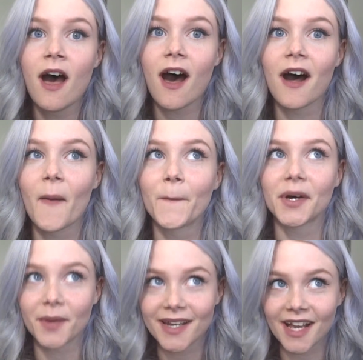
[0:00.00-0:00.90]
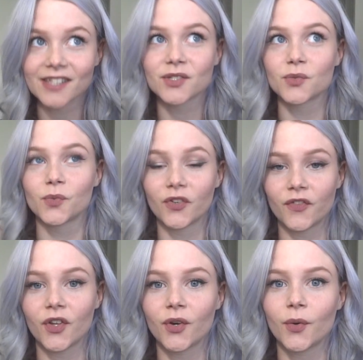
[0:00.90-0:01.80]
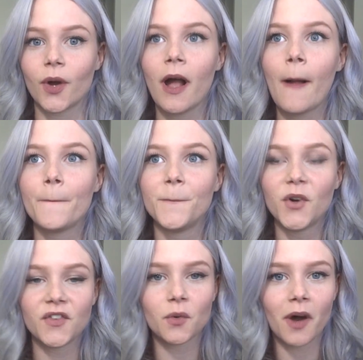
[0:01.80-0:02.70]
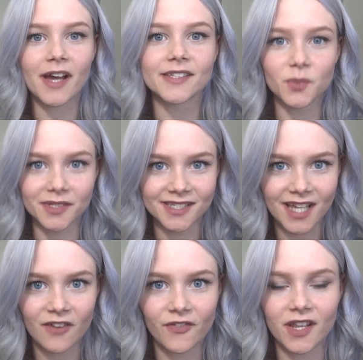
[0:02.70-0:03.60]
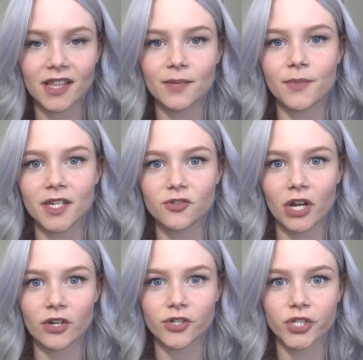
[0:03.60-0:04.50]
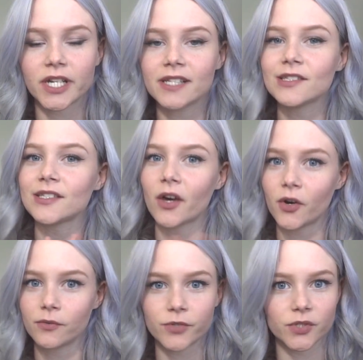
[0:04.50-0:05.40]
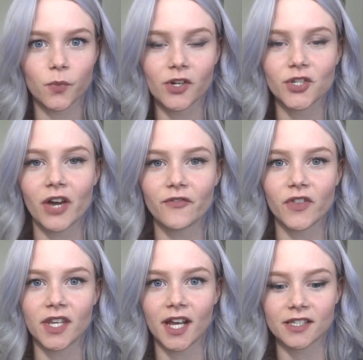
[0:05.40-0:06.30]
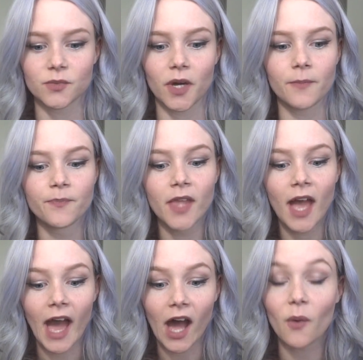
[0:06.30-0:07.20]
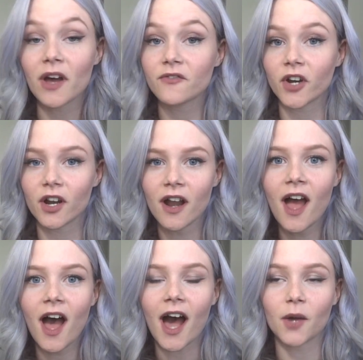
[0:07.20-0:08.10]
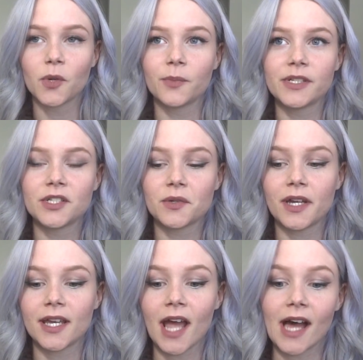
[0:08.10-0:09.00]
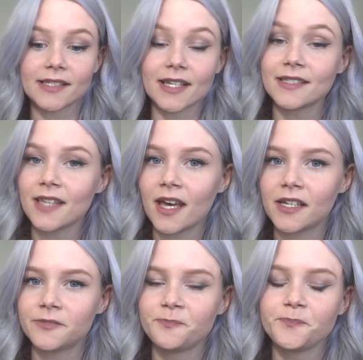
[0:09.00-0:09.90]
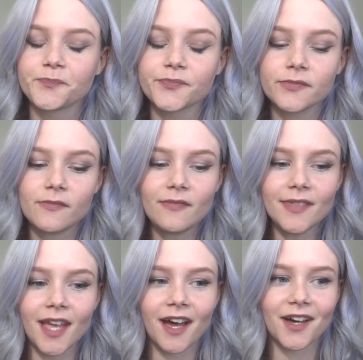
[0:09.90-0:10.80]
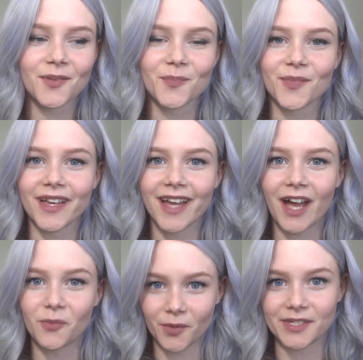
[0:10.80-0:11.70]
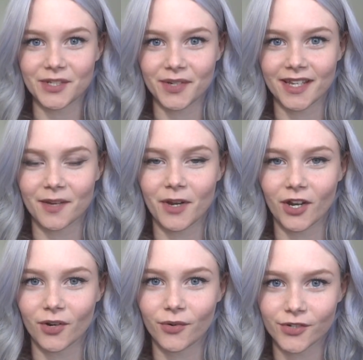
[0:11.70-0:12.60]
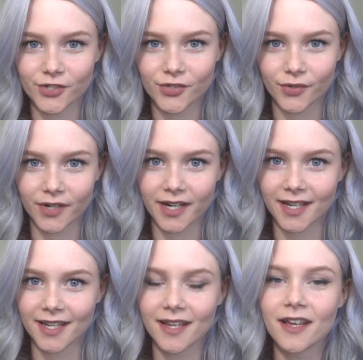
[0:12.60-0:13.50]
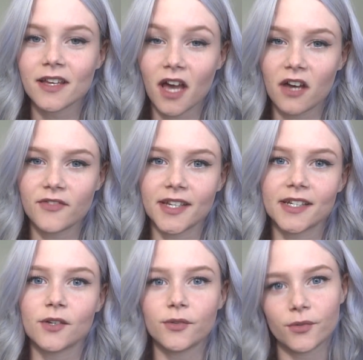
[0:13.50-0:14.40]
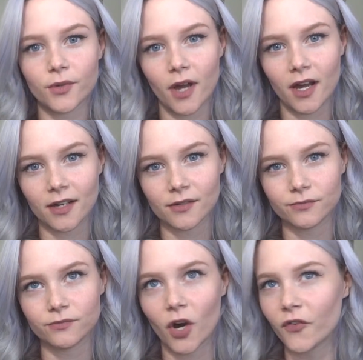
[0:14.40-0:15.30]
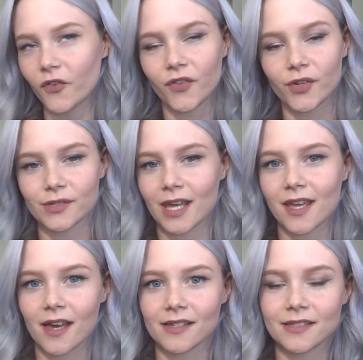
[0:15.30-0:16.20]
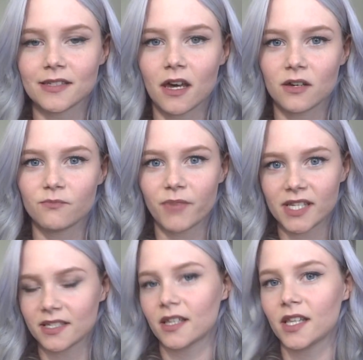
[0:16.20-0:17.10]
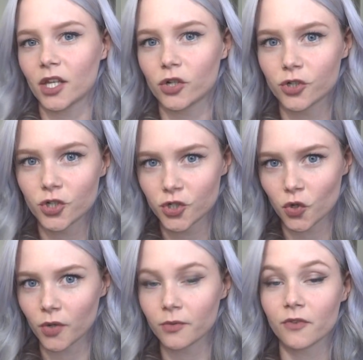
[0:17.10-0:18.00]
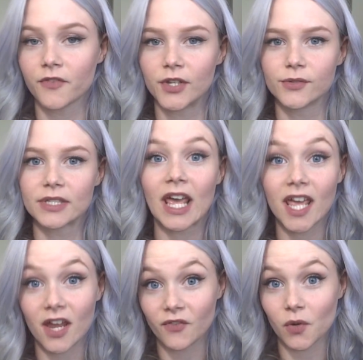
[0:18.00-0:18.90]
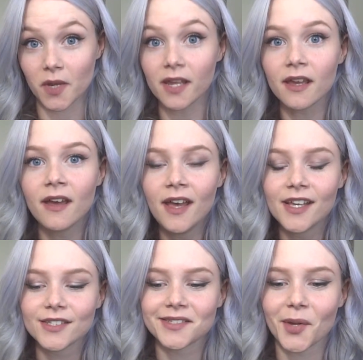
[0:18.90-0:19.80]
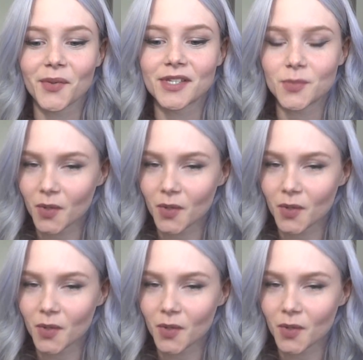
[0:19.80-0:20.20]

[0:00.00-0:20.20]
But my next review, movie-wise, will definitely be Trick or Treat, so just watch that for the next one. However, I will be doing, as I said, I will be doing American Horror Story Coven overviews, I guess, basically little short reviews every week. So this